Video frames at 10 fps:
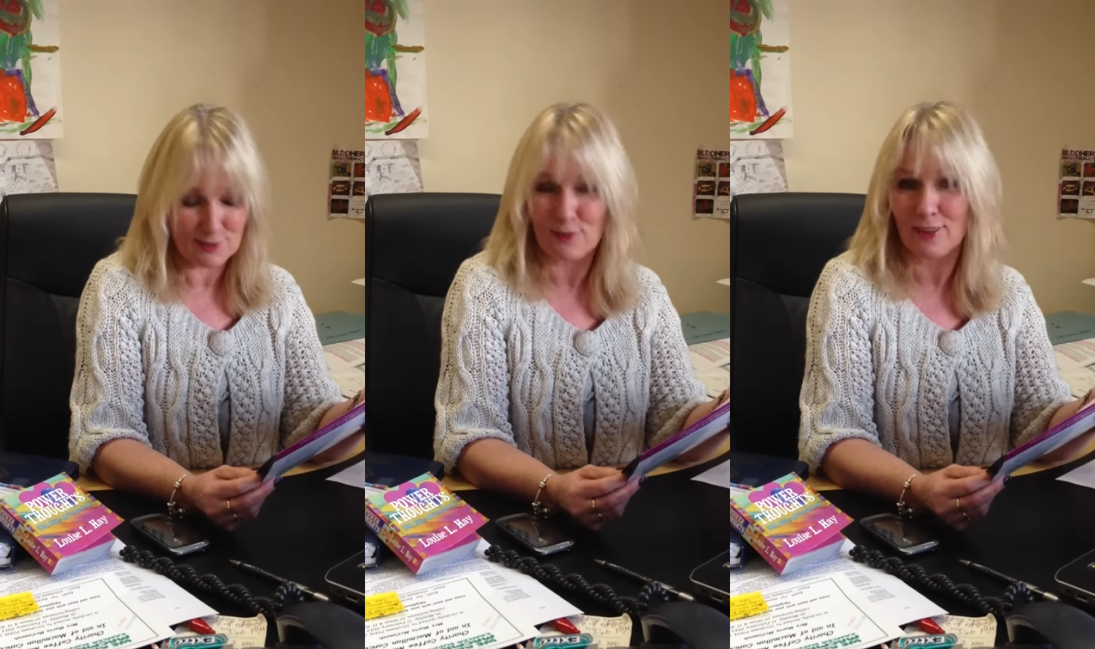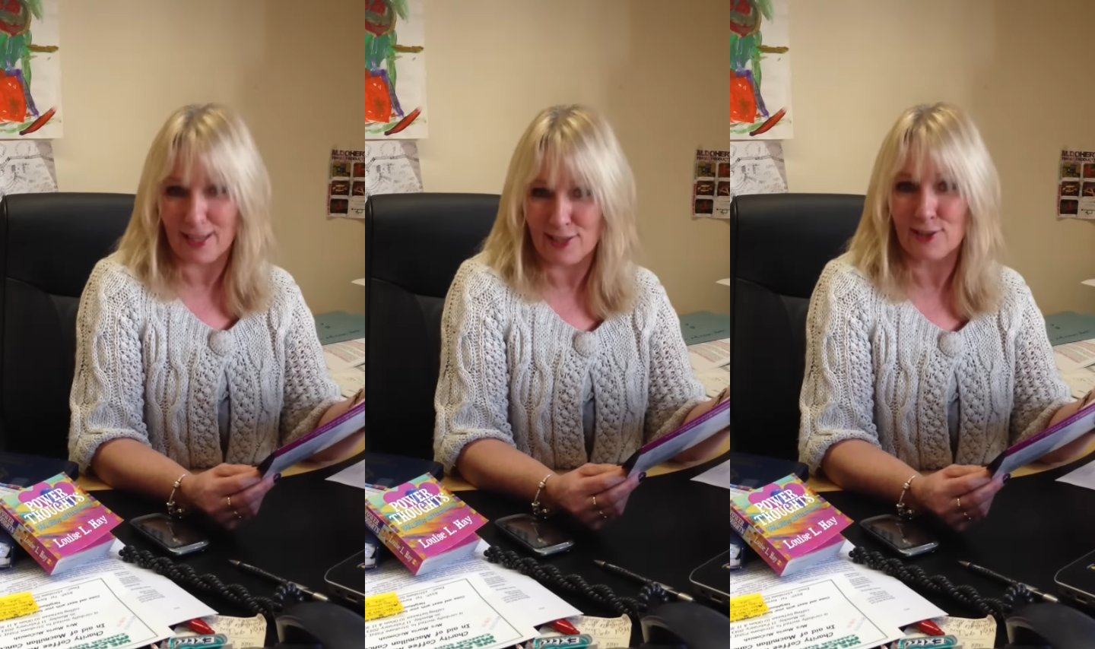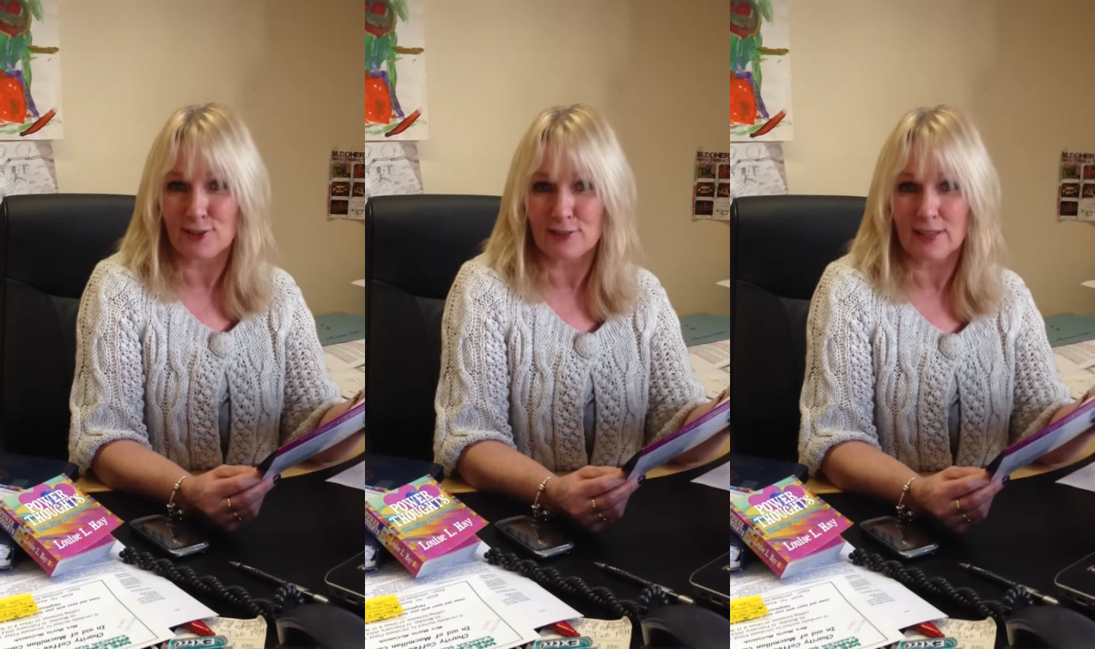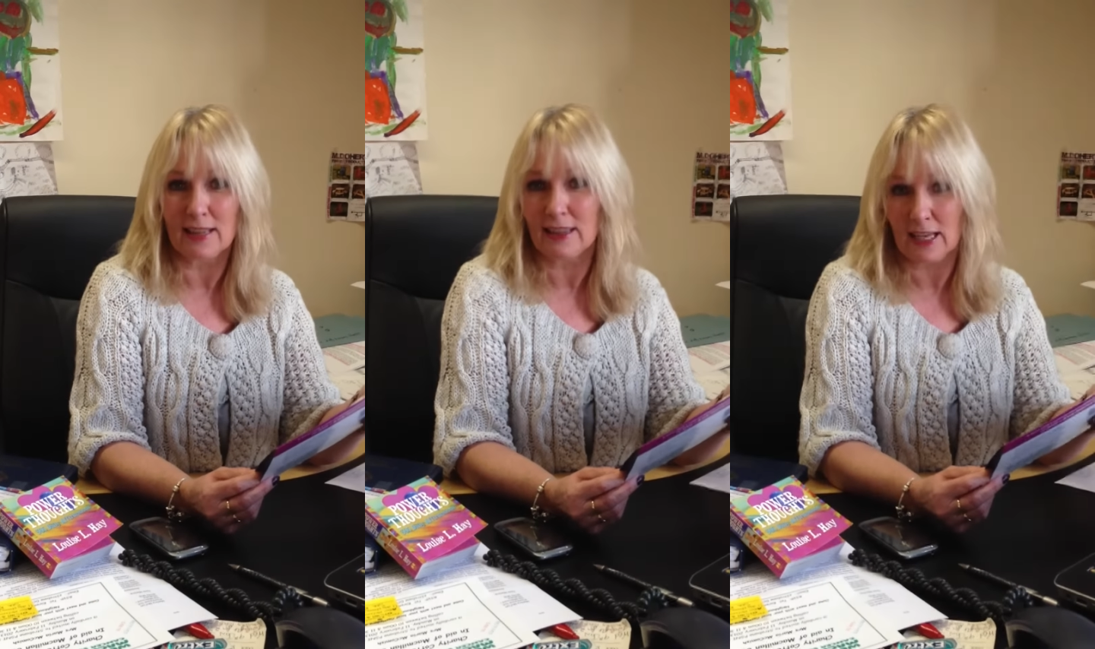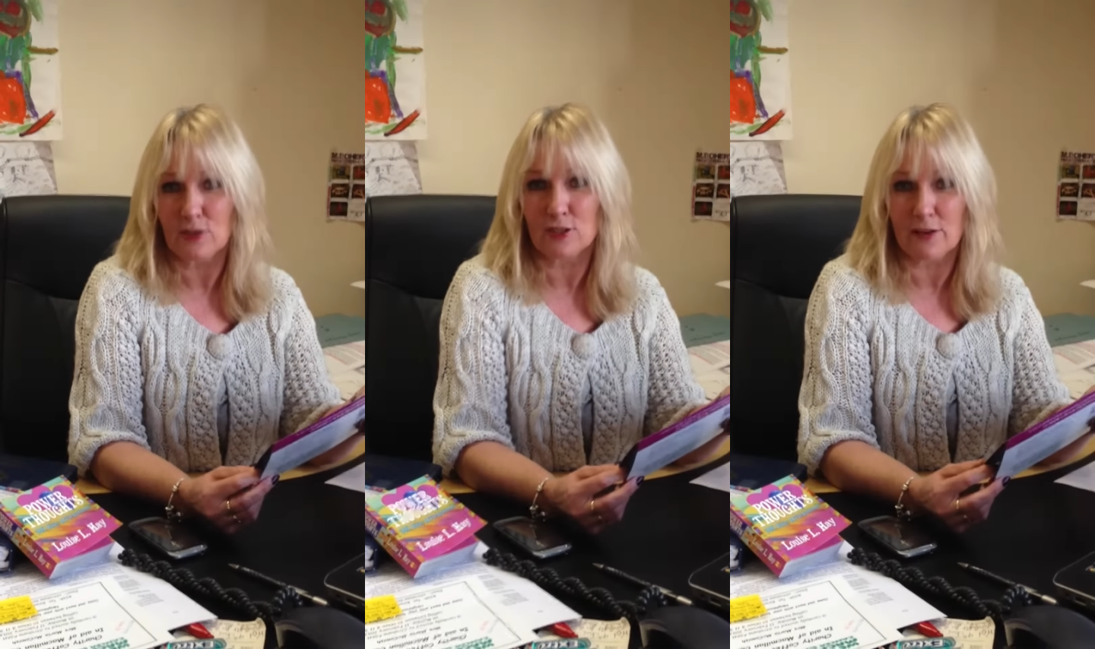So thank you, and
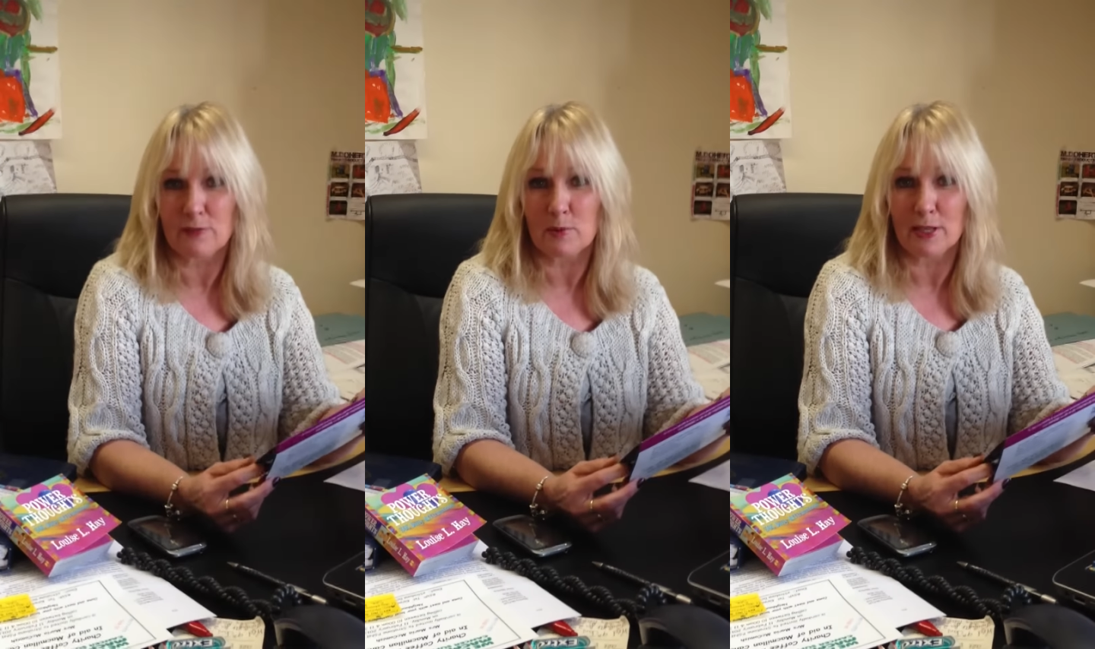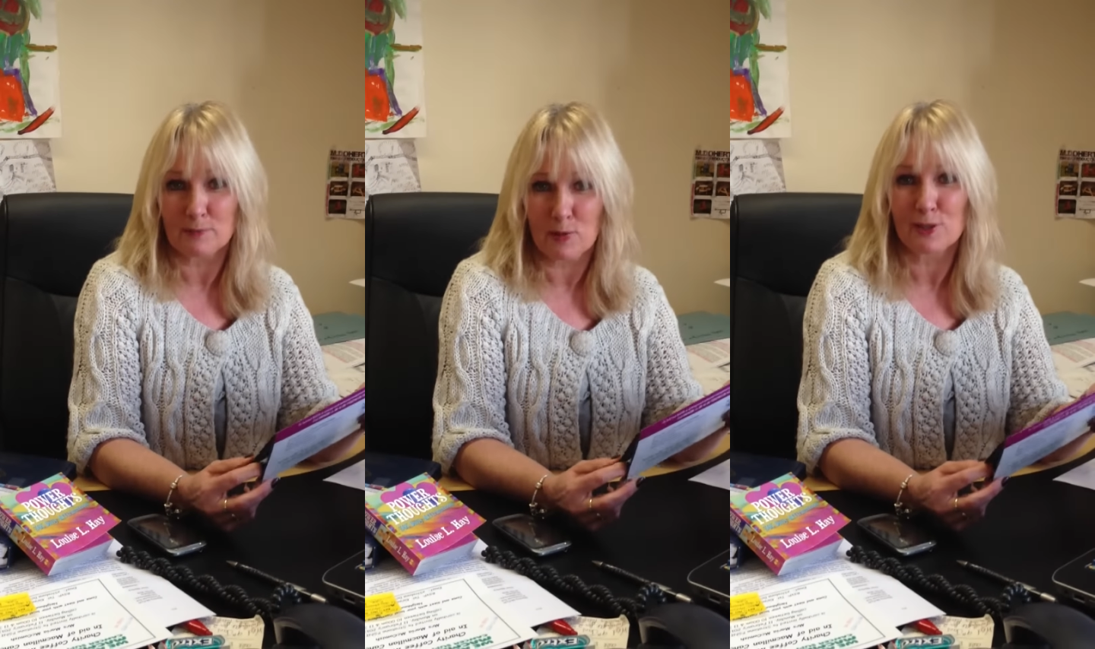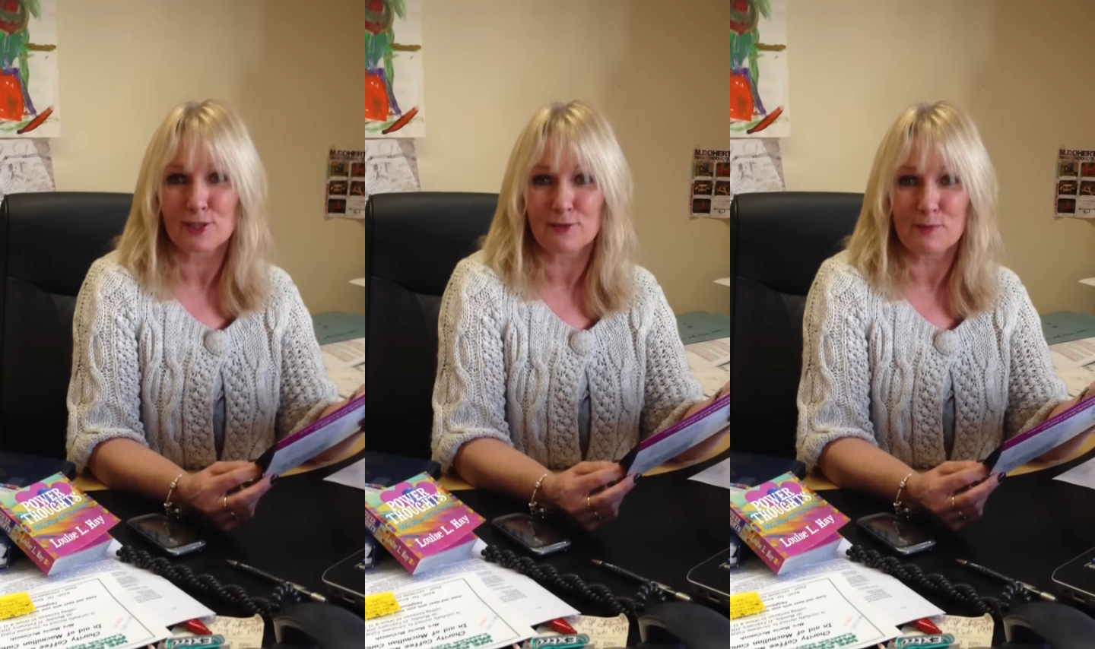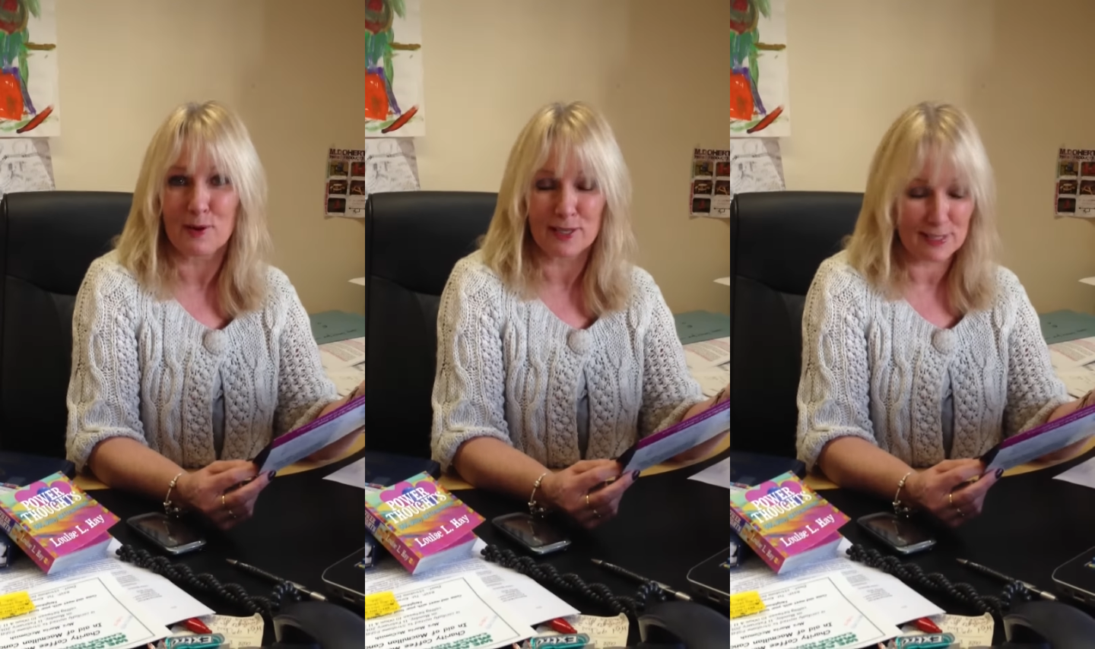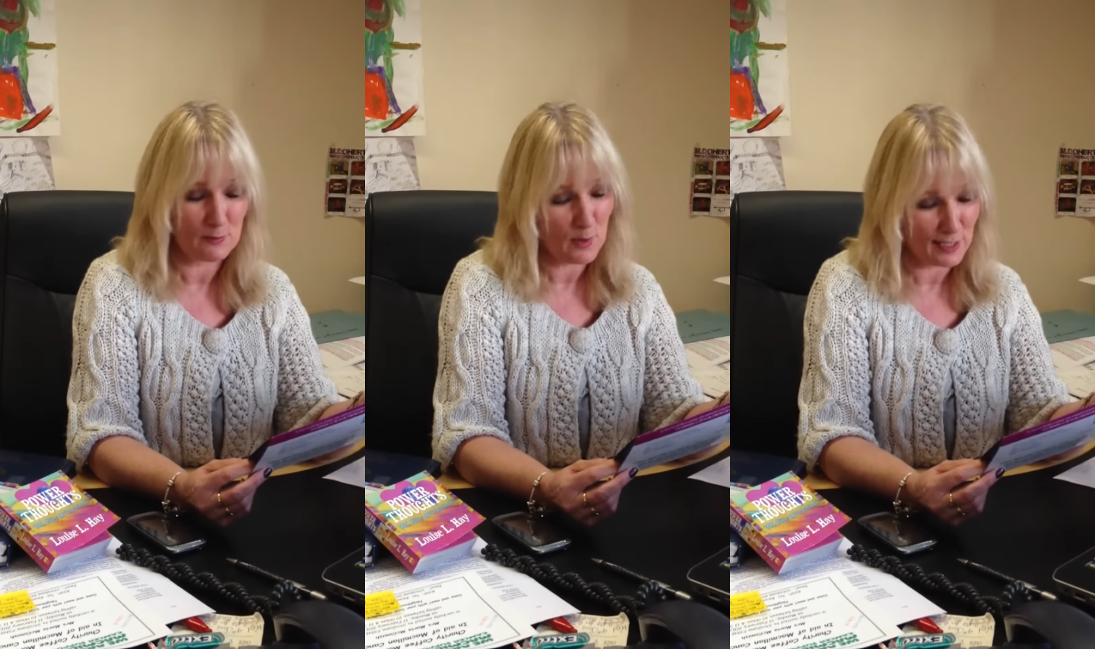thank you to everybody at Positive
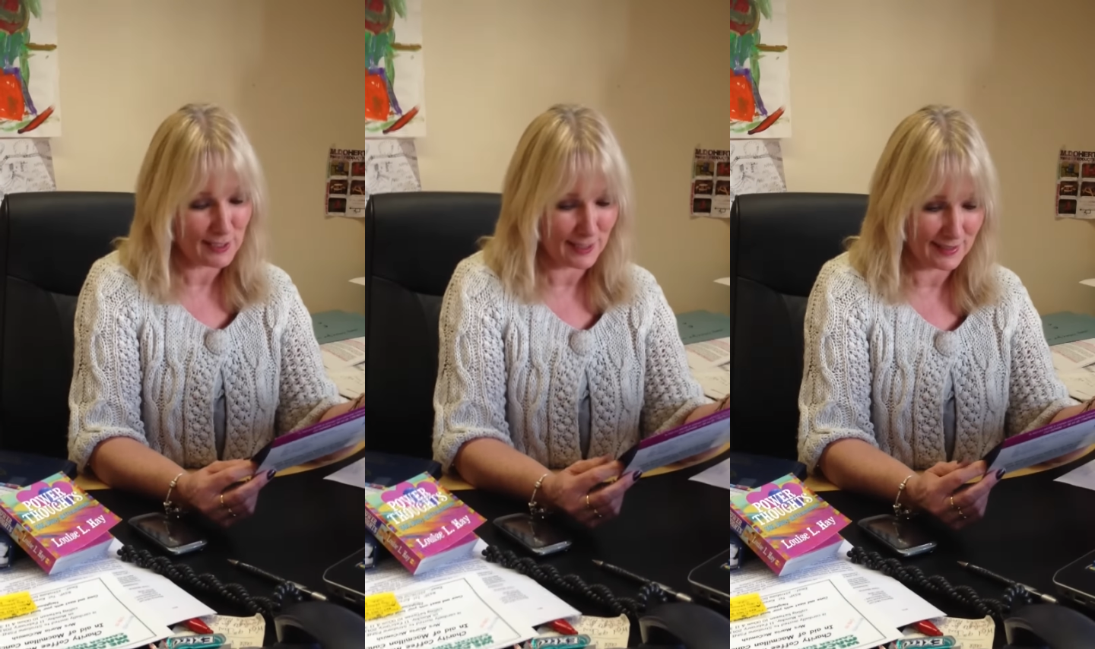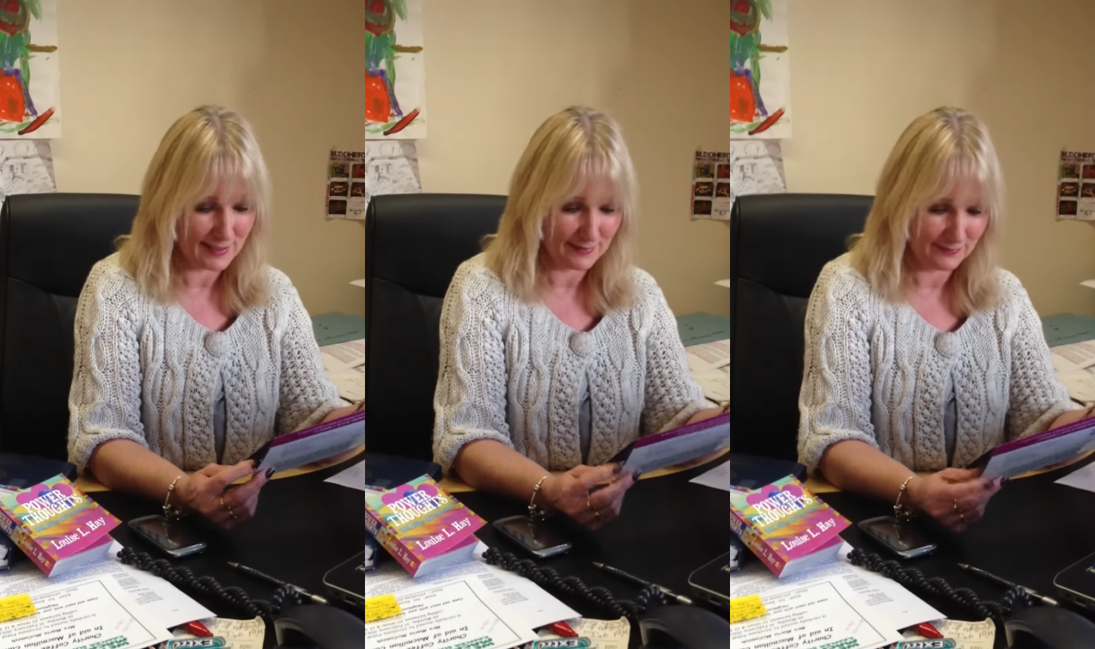Parties. Well done.